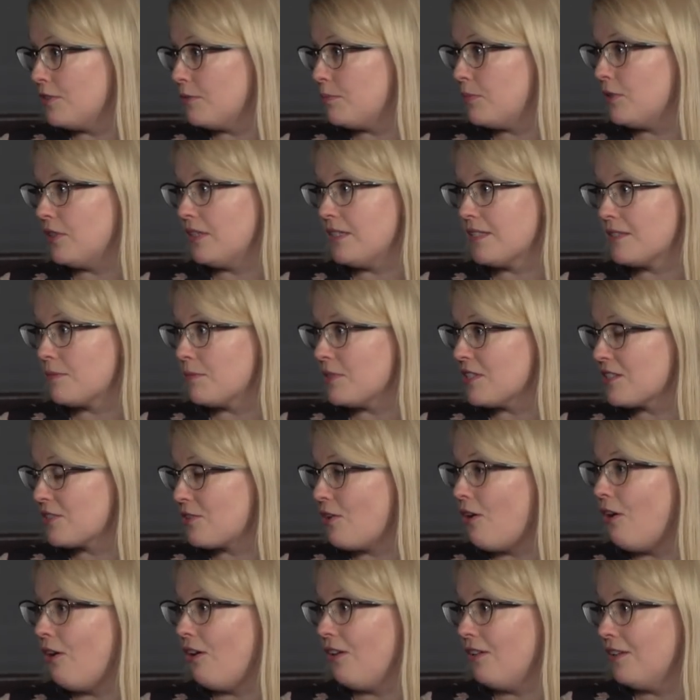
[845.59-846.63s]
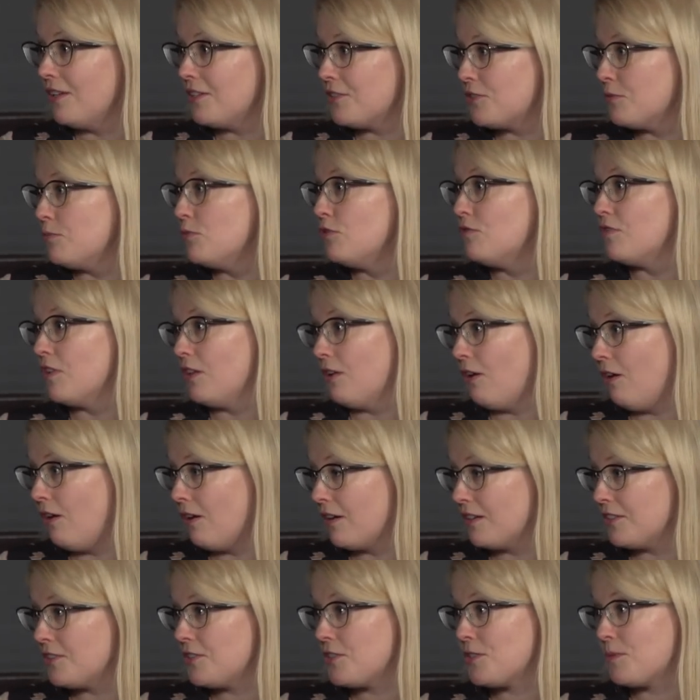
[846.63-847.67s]
the policeman's call and to move
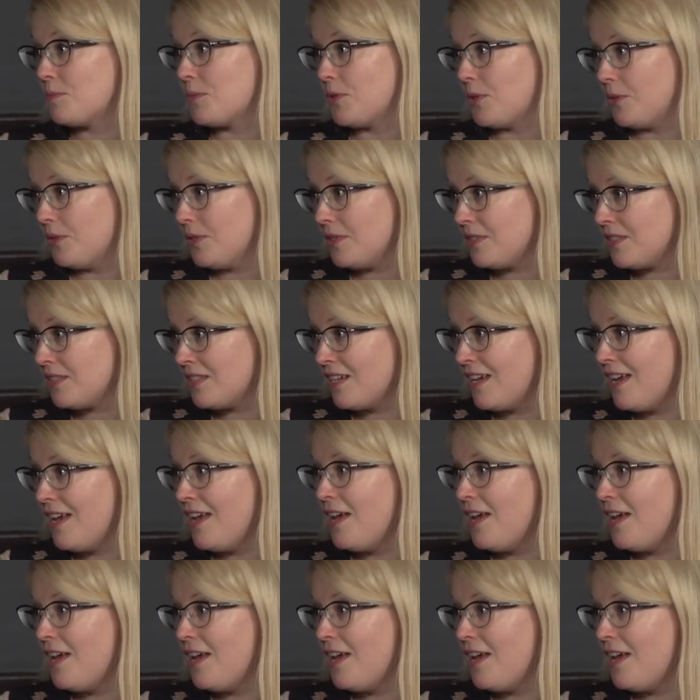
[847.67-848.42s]
along and disperse.